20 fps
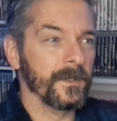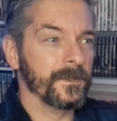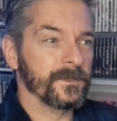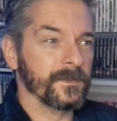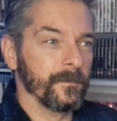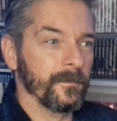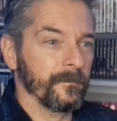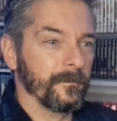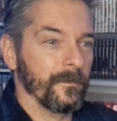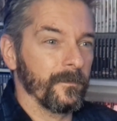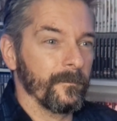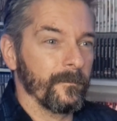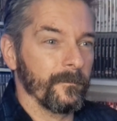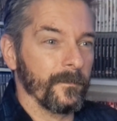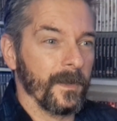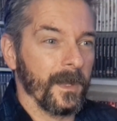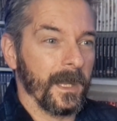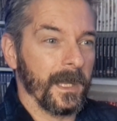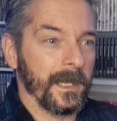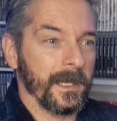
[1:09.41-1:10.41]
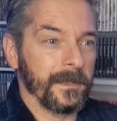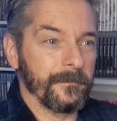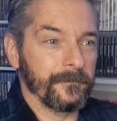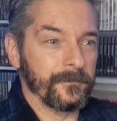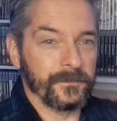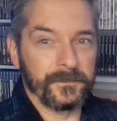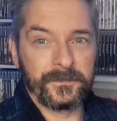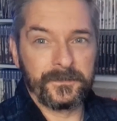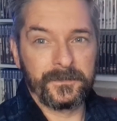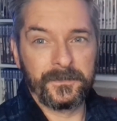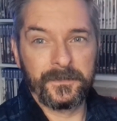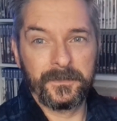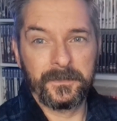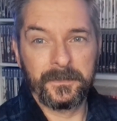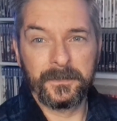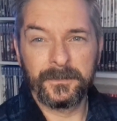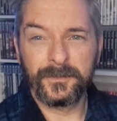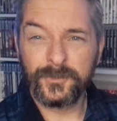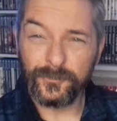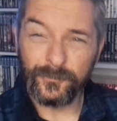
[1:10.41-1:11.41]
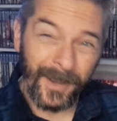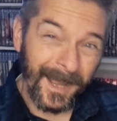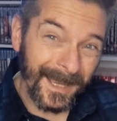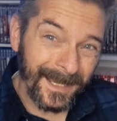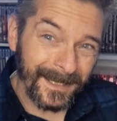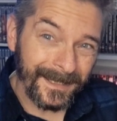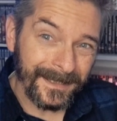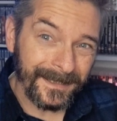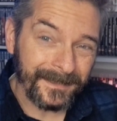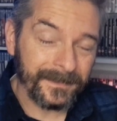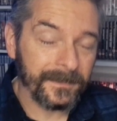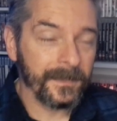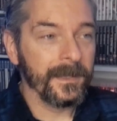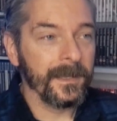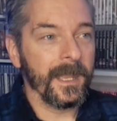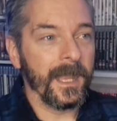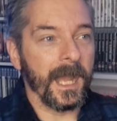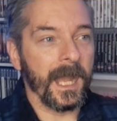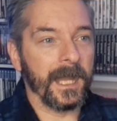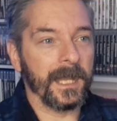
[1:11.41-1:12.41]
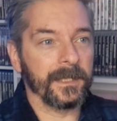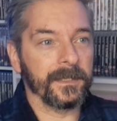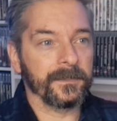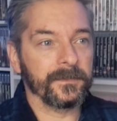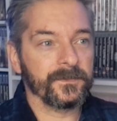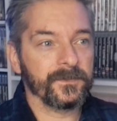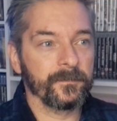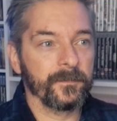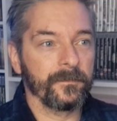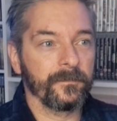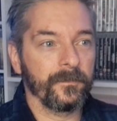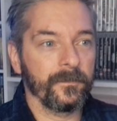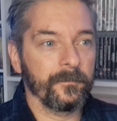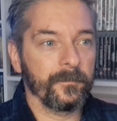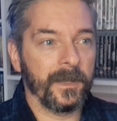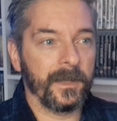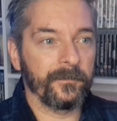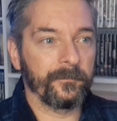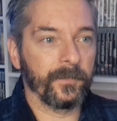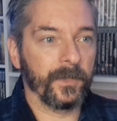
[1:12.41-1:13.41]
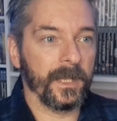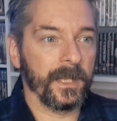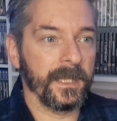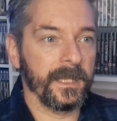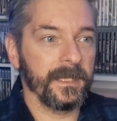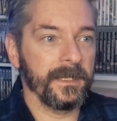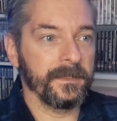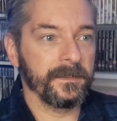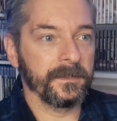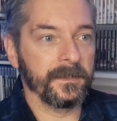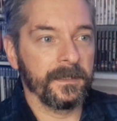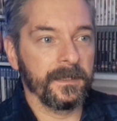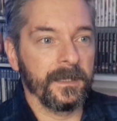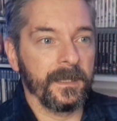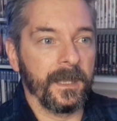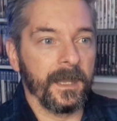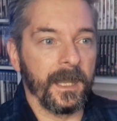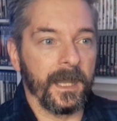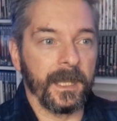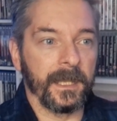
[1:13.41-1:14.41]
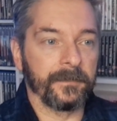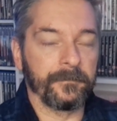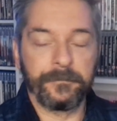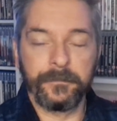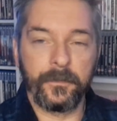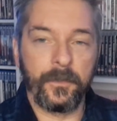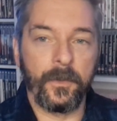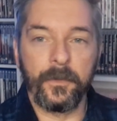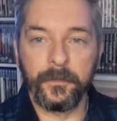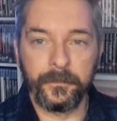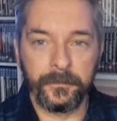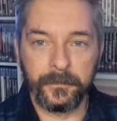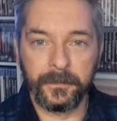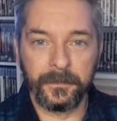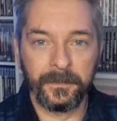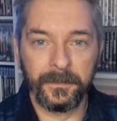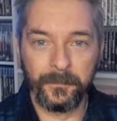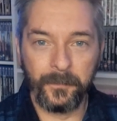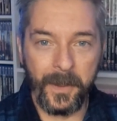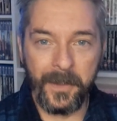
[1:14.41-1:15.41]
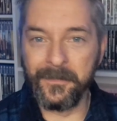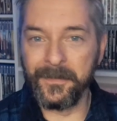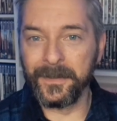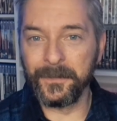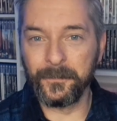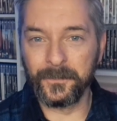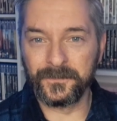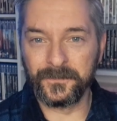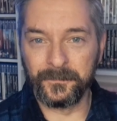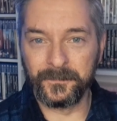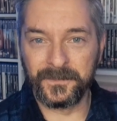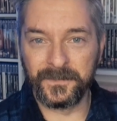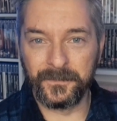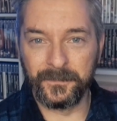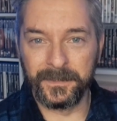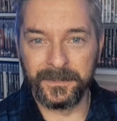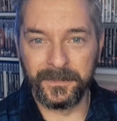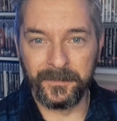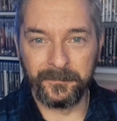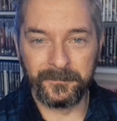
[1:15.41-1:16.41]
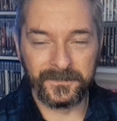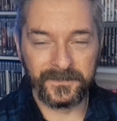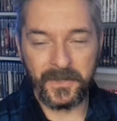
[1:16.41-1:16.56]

Some of them I just tried, and some of them I've played and forgotten where I was up to in them.